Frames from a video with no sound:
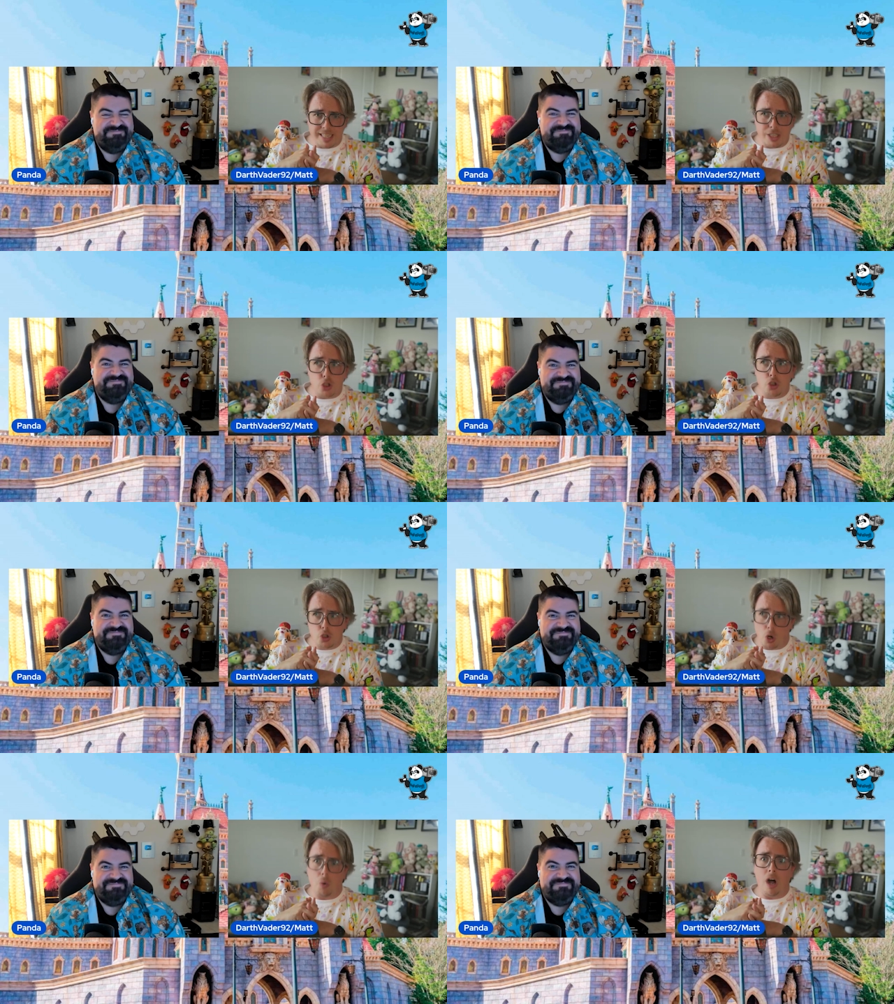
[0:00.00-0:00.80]
Speaker 1: it's
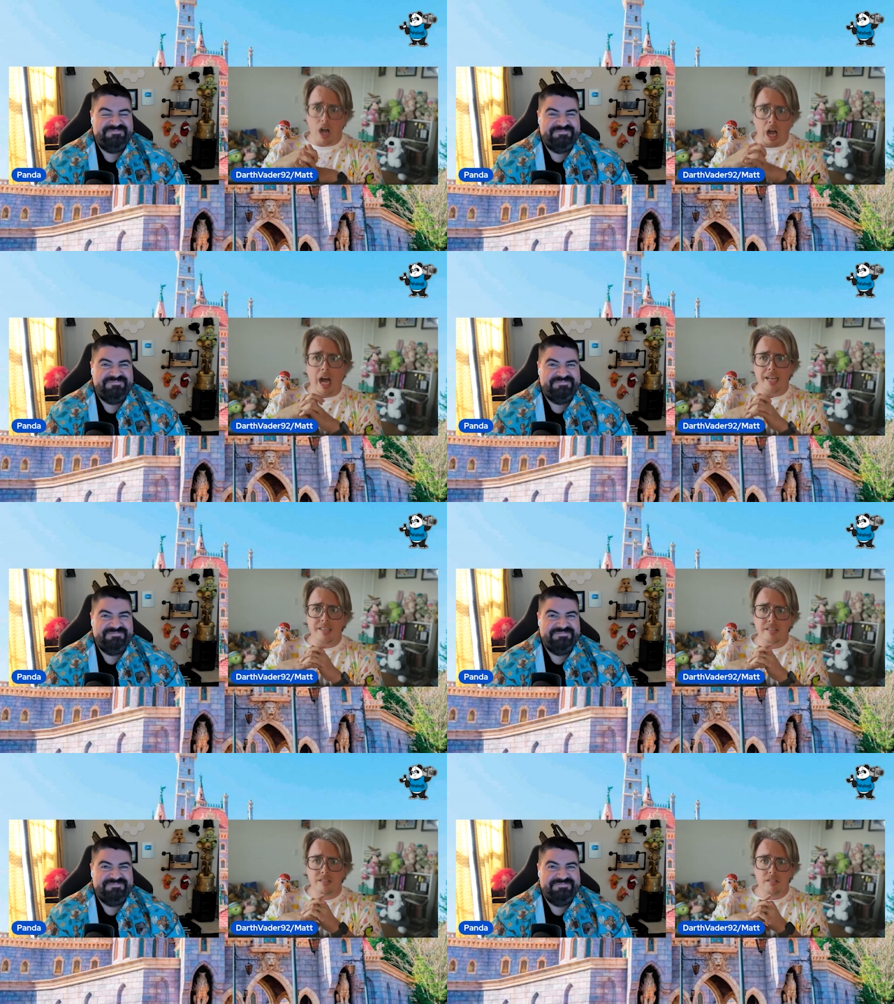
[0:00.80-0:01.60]
so
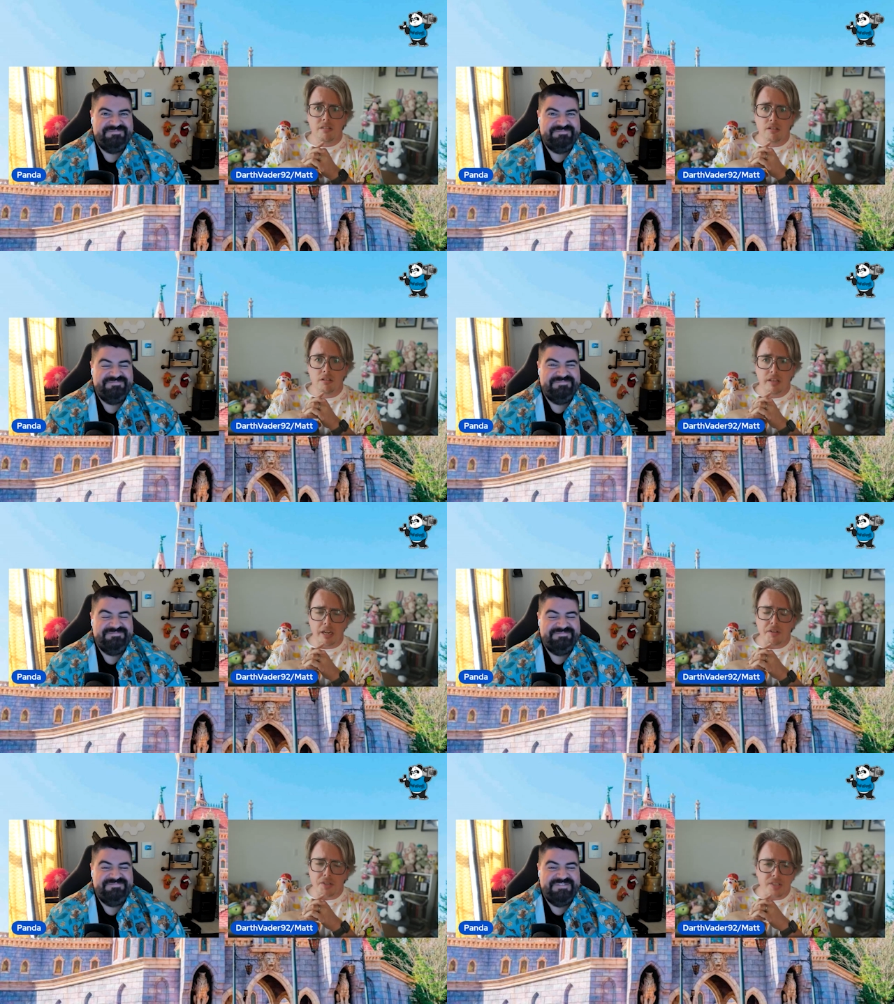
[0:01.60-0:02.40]
hot
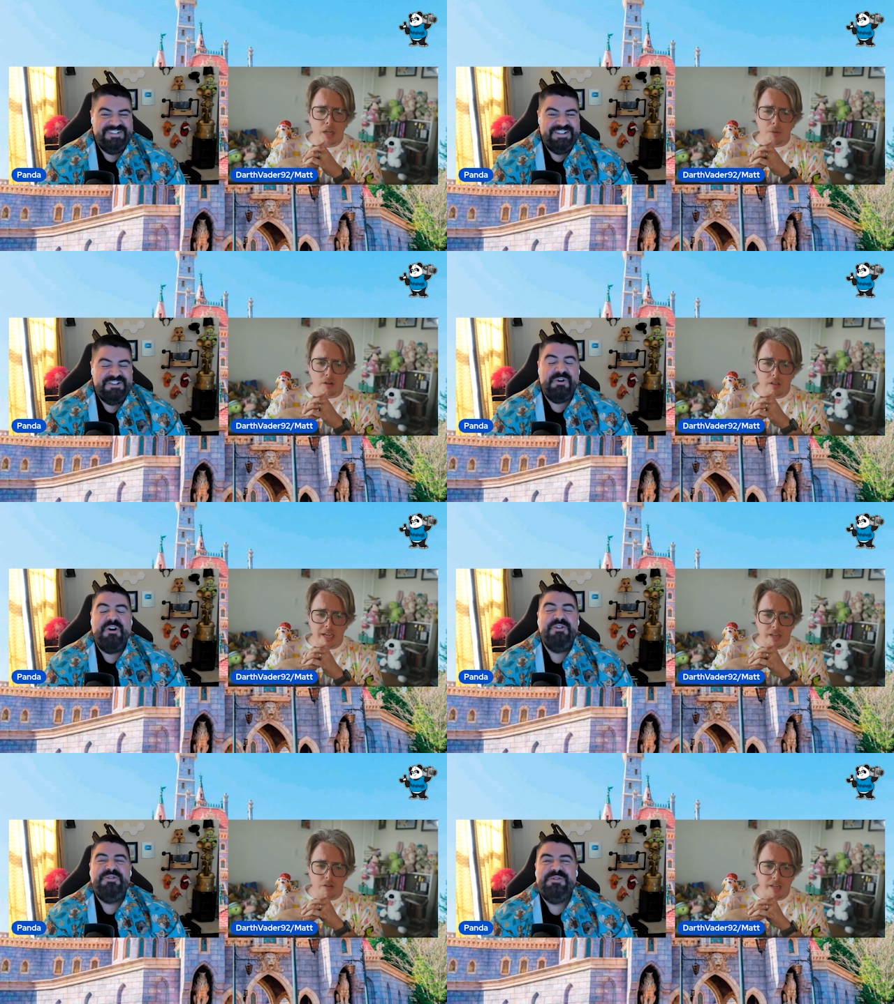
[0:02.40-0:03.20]
there in the summer.
Speaker 2: Like, so
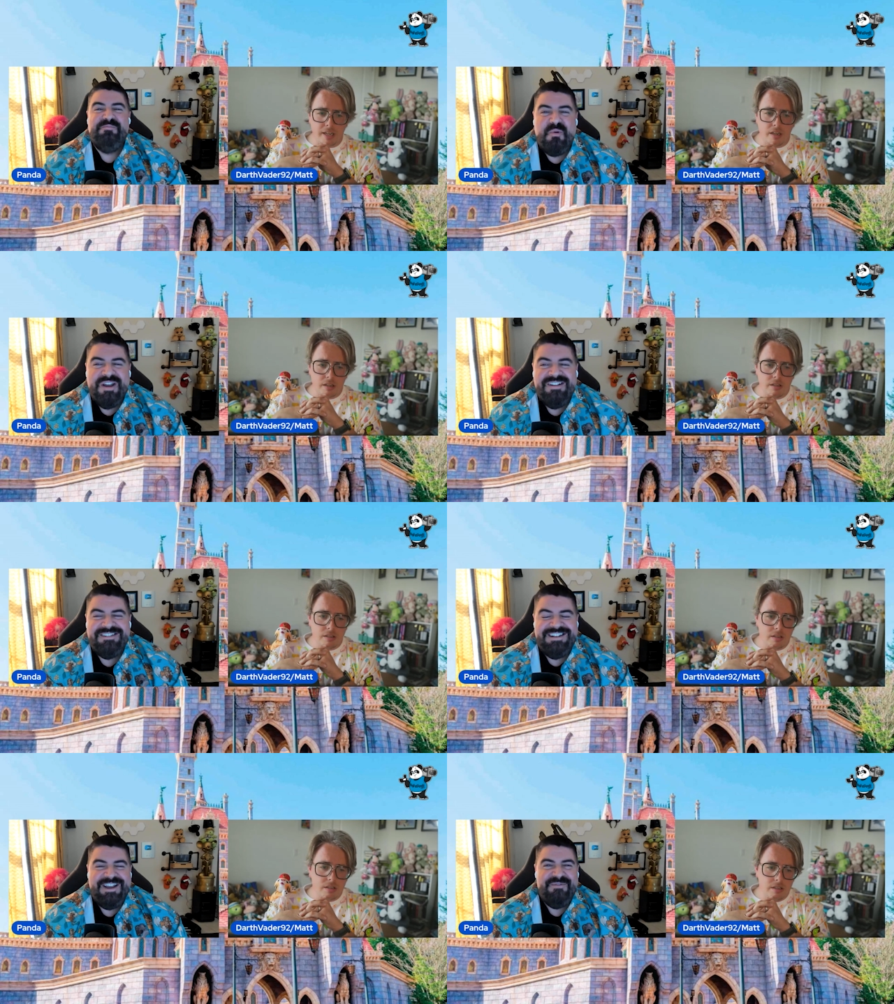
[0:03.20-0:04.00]
are you
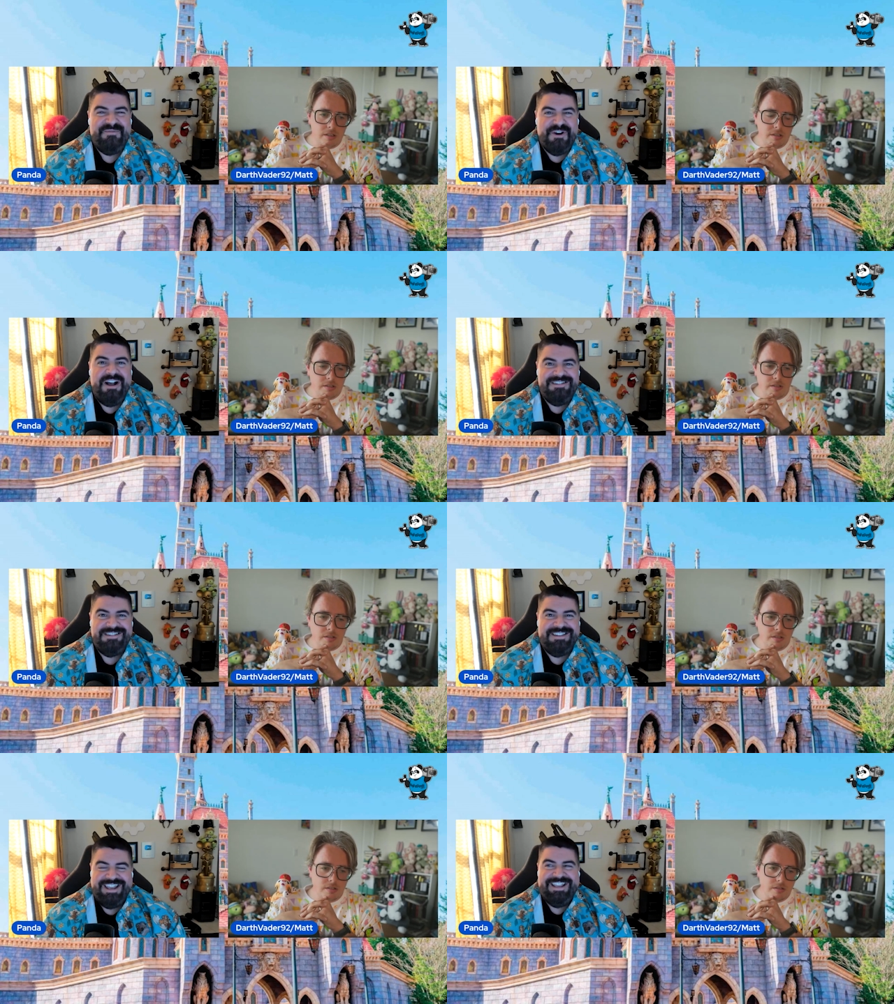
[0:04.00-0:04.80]
spoiled now for
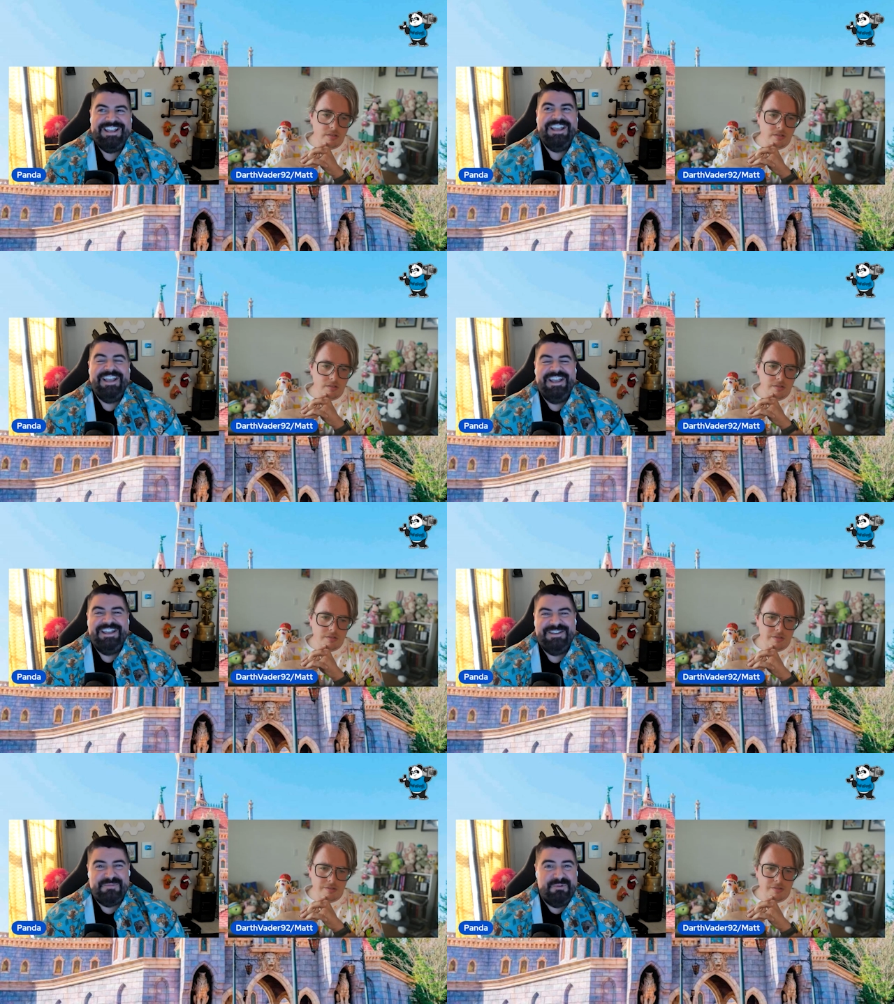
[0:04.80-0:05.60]
us? Like,
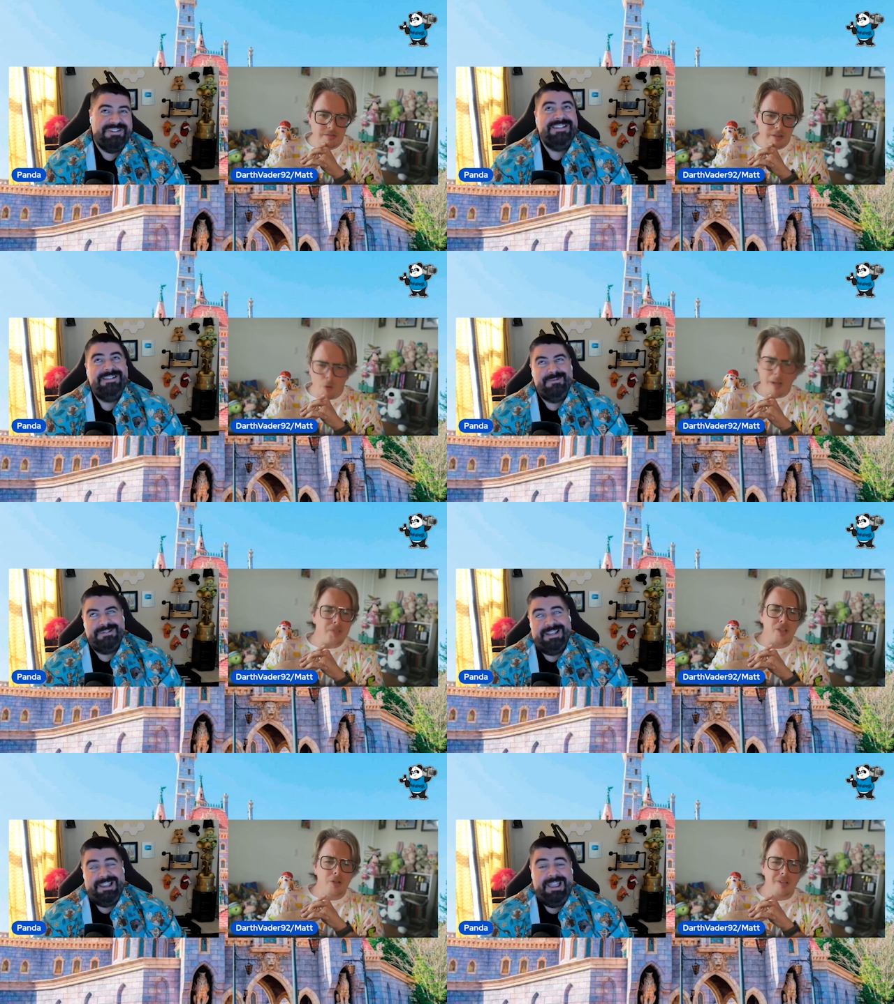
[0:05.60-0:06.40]
is
Speaker 1: Walt
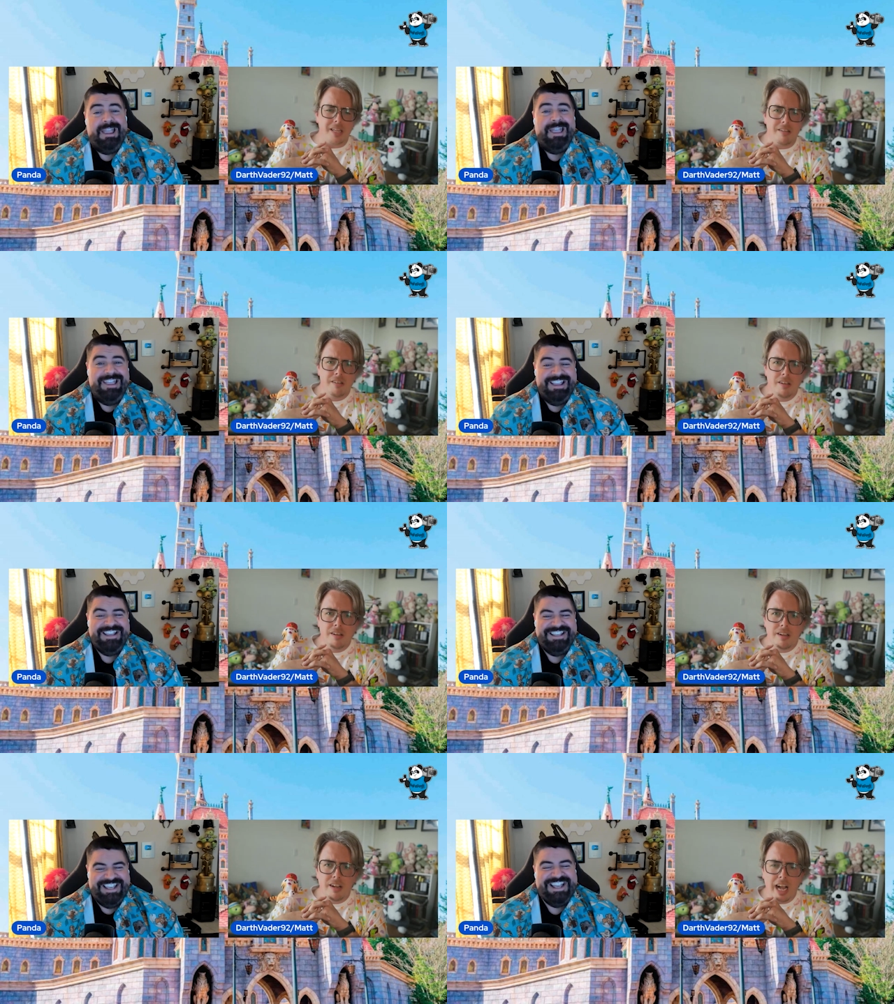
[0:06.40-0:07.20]
Disney World like, eh? Yeah.
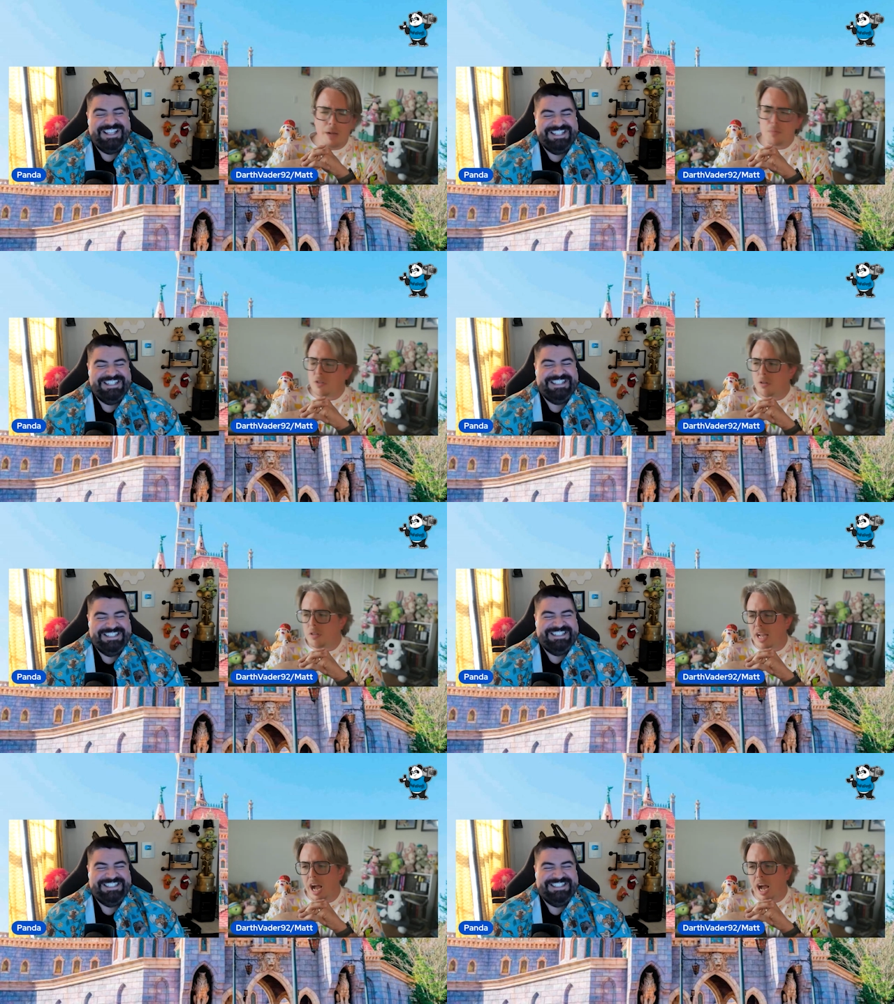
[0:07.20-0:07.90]
Absolutely.